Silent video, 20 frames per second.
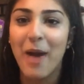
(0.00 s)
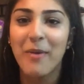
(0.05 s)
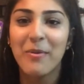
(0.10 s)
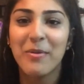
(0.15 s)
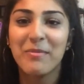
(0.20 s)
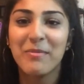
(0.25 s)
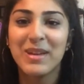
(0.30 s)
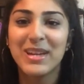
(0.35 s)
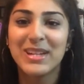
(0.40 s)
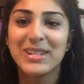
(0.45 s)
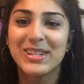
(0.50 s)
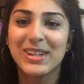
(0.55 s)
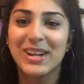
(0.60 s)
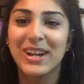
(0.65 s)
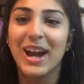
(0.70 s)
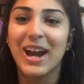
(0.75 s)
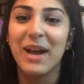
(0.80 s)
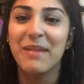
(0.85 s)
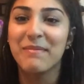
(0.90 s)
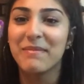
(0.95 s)
I will make
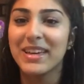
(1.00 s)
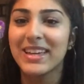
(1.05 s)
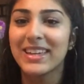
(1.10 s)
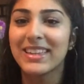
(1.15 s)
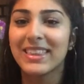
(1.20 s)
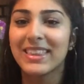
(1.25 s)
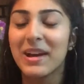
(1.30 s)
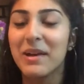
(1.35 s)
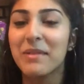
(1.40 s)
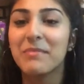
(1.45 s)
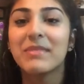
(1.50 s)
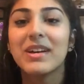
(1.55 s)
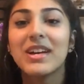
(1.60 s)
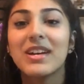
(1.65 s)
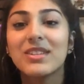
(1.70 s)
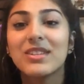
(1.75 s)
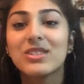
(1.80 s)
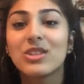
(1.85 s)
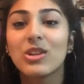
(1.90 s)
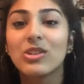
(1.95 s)
sure I make them.
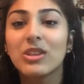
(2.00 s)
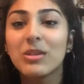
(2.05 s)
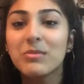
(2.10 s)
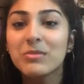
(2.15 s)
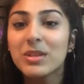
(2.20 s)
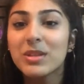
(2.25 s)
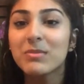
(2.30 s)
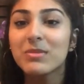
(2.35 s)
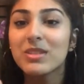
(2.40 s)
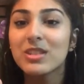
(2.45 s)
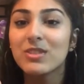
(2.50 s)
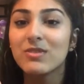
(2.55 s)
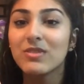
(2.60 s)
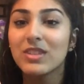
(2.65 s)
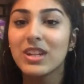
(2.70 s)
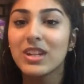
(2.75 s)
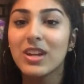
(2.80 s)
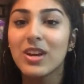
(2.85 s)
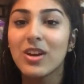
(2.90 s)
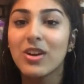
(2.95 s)
So thumbs up this
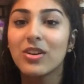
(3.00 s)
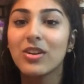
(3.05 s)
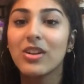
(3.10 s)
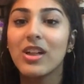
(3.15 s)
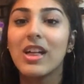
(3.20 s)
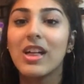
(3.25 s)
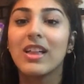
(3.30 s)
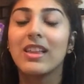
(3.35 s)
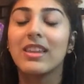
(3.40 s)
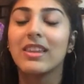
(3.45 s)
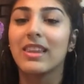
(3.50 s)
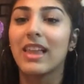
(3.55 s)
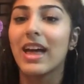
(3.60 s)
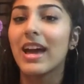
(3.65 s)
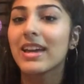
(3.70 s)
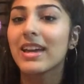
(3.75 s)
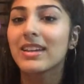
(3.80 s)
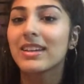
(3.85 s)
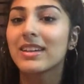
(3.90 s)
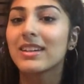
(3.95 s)
video,
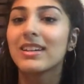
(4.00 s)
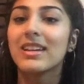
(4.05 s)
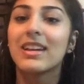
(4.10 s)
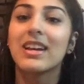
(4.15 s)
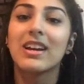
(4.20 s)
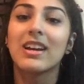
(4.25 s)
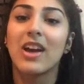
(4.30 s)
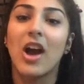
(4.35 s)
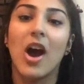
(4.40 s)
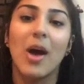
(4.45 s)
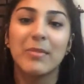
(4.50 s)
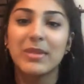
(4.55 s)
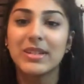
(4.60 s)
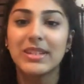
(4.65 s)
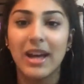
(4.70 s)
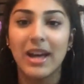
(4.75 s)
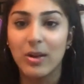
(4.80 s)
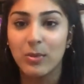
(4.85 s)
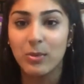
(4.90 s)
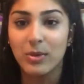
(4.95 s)
like,
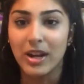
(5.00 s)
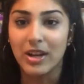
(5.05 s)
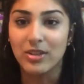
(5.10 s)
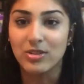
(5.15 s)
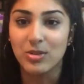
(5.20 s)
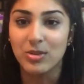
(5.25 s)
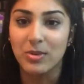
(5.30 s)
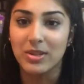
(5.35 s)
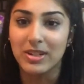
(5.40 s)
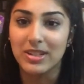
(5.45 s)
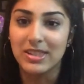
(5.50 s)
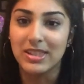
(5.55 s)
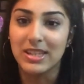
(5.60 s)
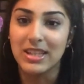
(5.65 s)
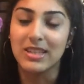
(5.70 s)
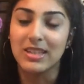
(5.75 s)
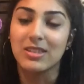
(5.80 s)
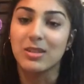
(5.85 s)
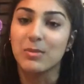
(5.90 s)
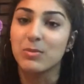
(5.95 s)
comment down what else you want to
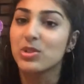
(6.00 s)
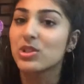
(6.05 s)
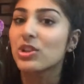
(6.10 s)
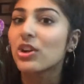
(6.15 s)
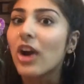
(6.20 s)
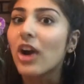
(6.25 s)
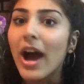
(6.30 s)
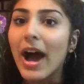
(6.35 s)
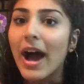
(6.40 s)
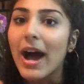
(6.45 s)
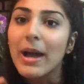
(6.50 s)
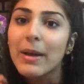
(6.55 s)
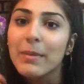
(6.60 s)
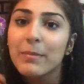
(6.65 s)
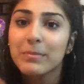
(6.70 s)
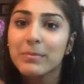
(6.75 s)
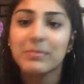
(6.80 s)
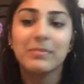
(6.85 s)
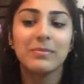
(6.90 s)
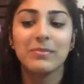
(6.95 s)
see, subscribe,
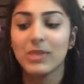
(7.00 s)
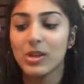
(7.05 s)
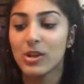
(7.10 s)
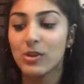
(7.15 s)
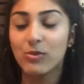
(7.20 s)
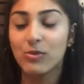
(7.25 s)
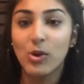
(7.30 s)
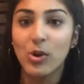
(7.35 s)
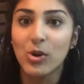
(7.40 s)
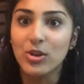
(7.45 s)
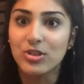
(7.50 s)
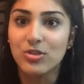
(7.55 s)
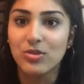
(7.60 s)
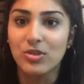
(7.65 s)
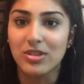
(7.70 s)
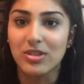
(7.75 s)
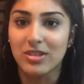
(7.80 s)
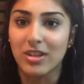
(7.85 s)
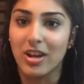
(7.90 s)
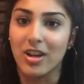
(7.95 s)
of course,
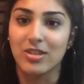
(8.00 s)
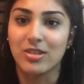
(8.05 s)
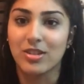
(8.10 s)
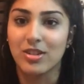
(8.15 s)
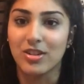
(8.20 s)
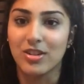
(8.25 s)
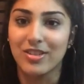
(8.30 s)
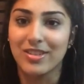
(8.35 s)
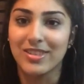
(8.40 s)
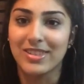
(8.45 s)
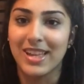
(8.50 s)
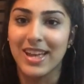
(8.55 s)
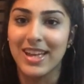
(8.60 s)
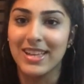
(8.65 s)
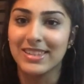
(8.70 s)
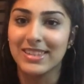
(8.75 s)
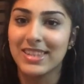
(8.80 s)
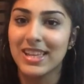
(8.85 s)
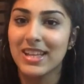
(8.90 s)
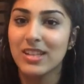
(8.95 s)
to us Lost Girls,
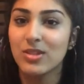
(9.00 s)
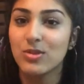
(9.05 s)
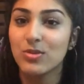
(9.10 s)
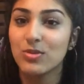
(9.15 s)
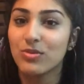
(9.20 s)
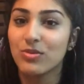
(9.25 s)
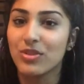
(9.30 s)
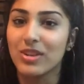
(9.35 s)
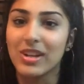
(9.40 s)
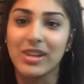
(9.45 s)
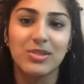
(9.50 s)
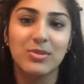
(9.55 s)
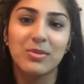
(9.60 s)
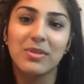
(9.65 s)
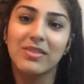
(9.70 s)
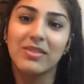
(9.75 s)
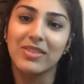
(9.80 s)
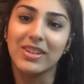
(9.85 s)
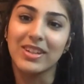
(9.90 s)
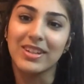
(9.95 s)
and stay tuned for next
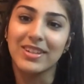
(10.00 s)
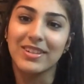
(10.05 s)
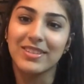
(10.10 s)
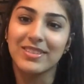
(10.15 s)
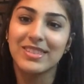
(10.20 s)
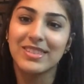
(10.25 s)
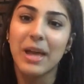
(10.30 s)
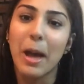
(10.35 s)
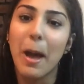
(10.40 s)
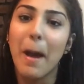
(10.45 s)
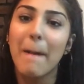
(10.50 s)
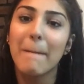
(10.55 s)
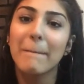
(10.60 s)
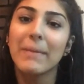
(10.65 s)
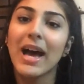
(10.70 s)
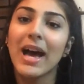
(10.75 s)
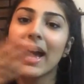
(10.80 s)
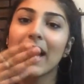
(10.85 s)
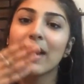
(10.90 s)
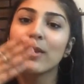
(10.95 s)
week's videos.
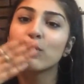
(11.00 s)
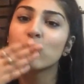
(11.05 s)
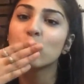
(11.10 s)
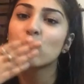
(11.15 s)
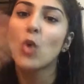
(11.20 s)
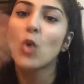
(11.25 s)
Bye!